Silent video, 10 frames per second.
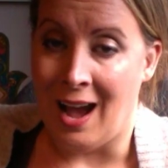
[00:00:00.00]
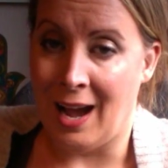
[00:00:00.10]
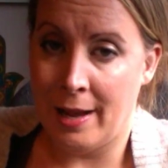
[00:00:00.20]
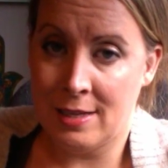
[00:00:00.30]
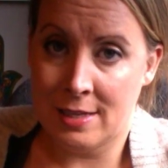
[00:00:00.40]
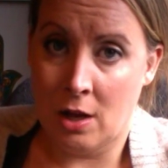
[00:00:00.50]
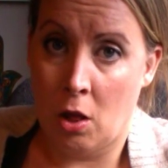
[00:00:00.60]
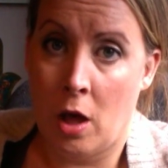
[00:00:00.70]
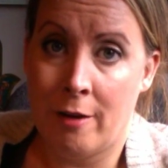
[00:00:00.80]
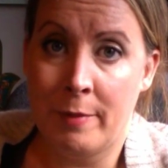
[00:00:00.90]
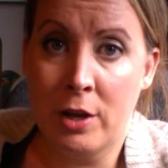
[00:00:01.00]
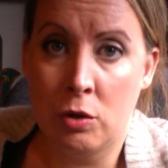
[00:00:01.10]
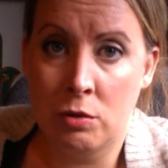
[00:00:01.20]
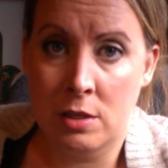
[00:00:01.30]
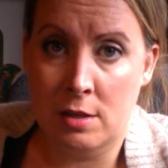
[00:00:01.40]
I sell a lot of my
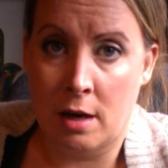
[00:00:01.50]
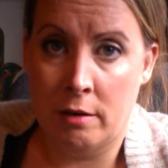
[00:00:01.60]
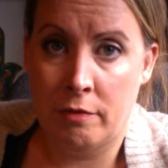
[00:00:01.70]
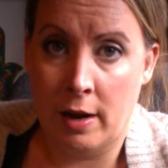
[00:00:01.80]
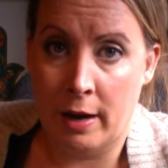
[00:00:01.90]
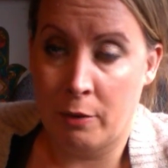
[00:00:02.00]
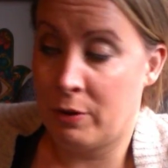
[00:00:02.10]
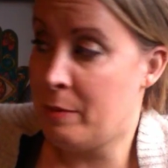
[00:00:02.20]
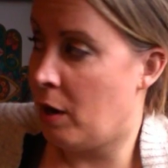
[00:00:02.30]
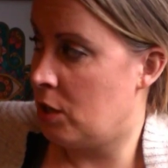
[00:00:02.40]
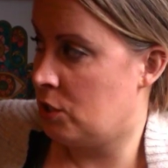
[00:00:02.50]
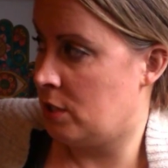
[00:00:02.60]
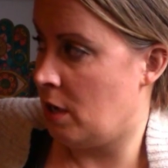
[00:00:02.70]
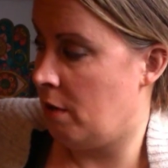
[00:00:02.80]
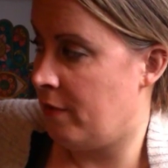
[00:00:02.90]
own stuff. I reposh
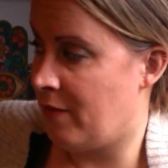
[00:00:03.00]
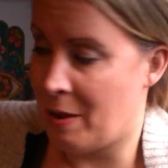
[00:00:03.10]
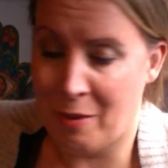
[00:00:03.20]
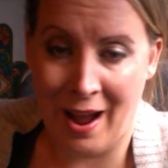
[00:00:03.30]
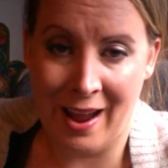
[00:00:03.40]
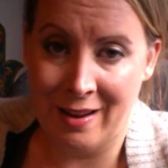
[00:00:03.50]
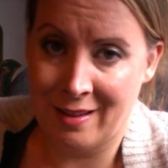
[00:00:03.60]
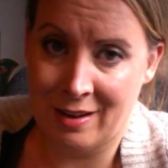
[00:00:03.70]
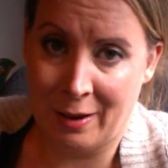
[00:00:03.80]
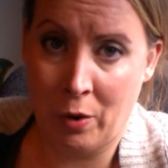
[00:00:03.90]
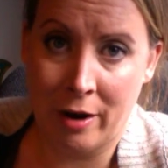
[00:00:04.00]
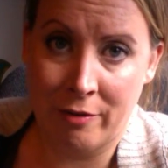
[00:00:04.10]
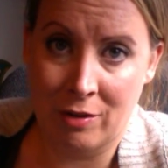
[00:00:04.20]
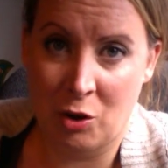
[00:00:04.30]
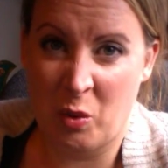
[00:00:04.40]
stuff if I buy it and then I wear it
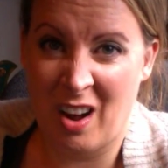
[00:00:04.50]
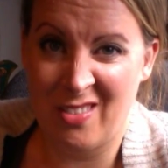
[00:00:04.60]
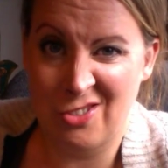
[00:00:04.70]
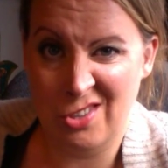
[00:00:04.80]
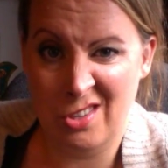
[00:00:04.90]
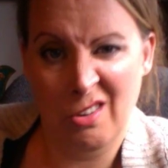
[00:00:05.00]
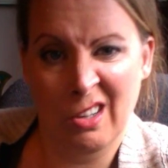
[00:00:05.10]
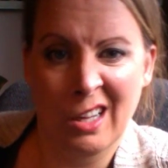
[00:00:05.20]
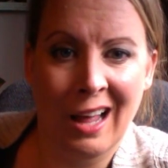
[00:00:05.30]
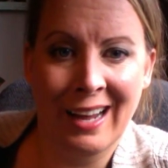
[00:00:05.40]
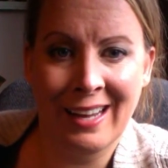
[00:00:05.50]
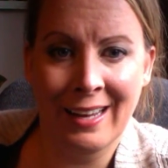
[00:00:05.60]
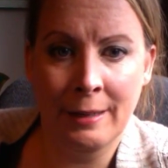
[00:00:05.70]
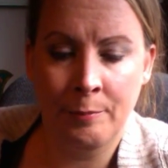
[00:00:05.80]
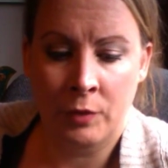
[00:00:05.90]
for a little while and just don't really like it.